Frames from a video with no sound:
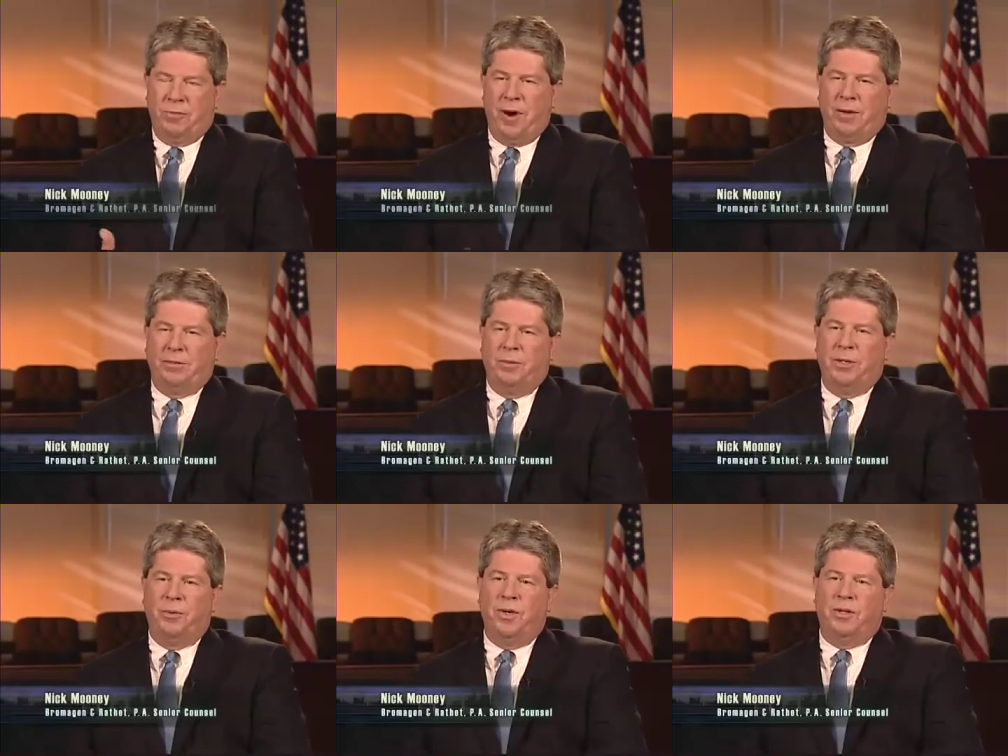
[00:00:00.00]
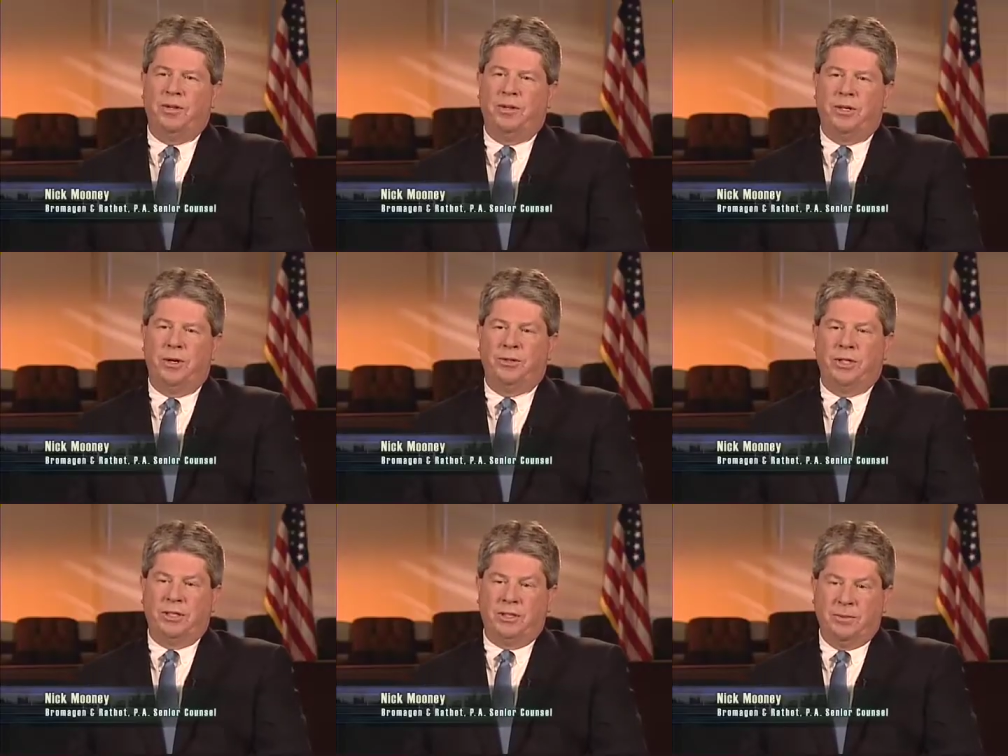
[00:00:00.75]
probably with the O
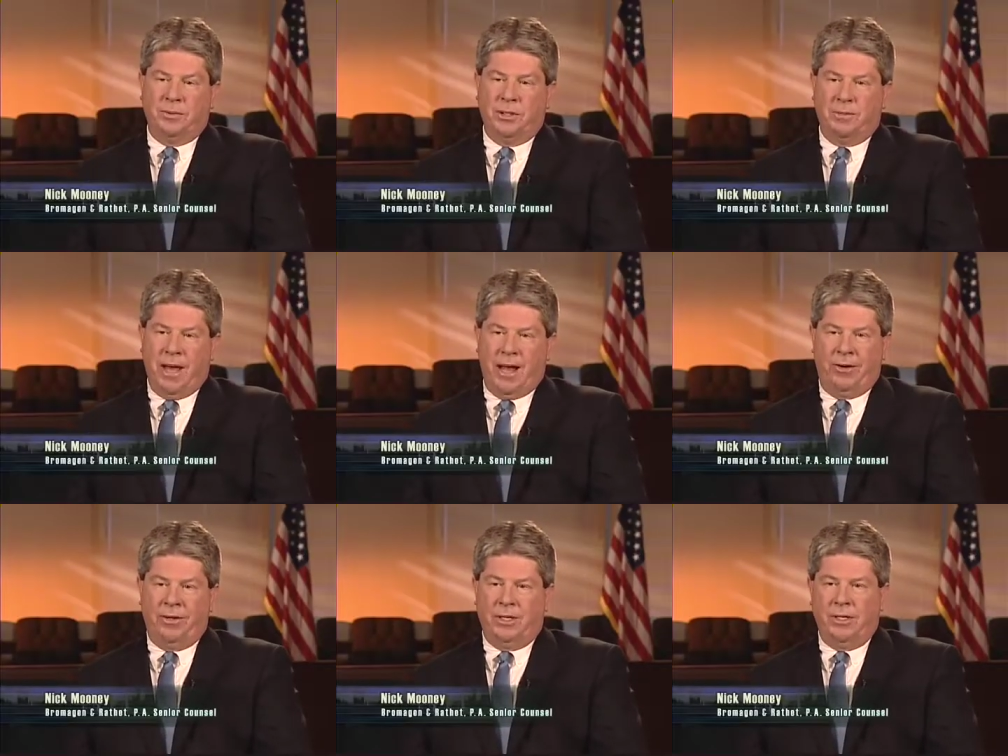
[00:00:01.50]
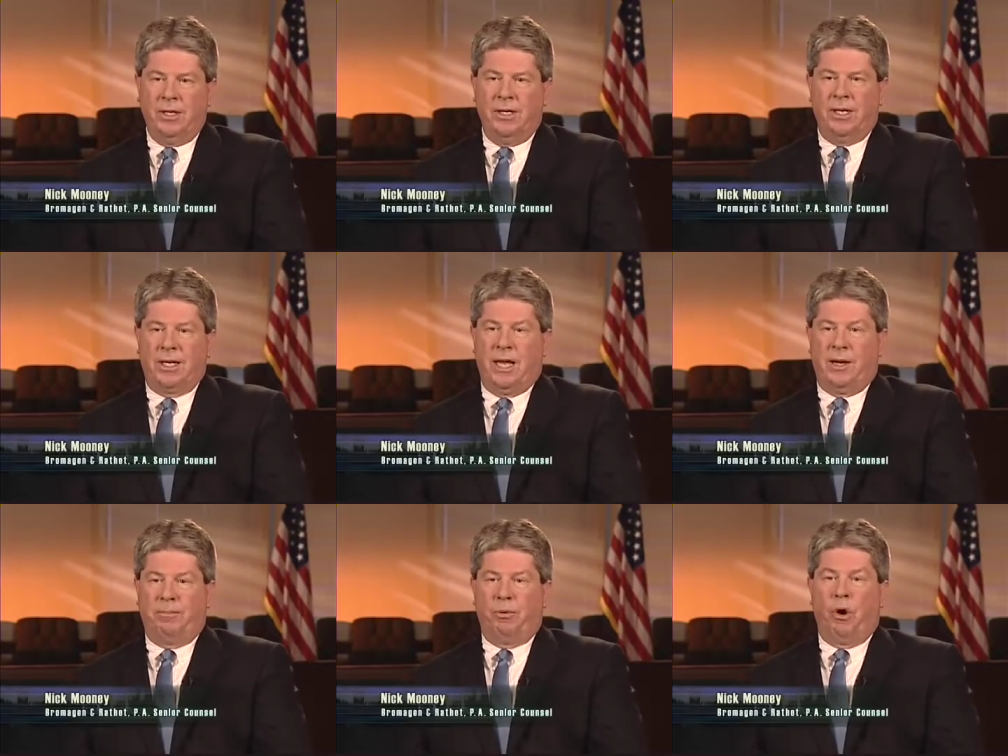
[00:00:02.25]
J Simpson matter that
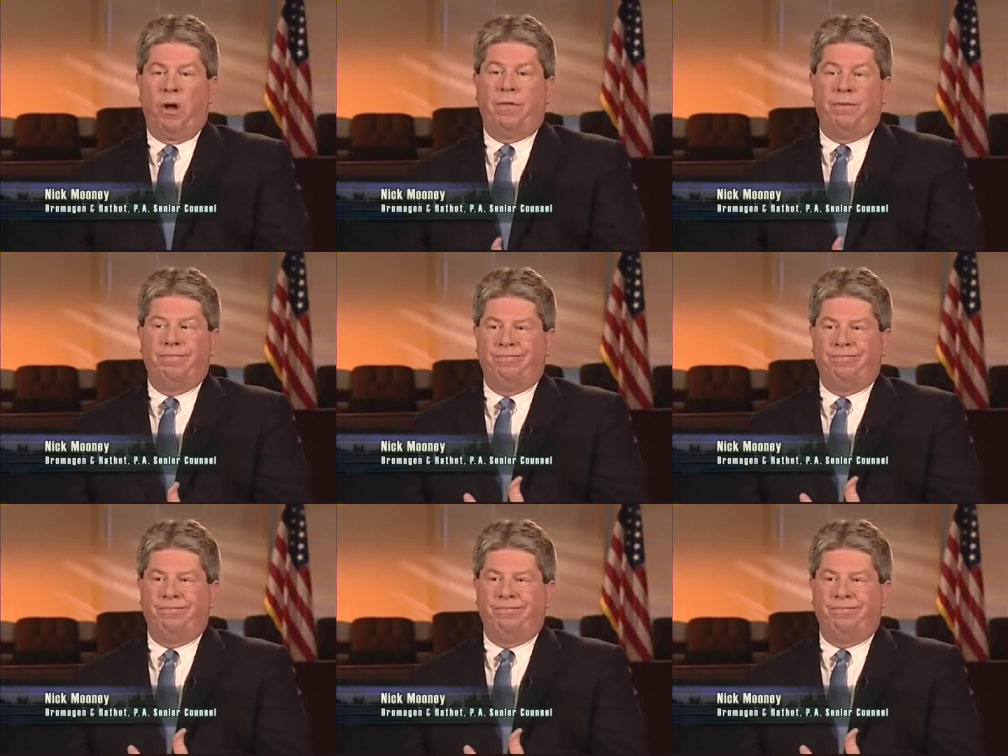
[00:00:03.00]
kind of brought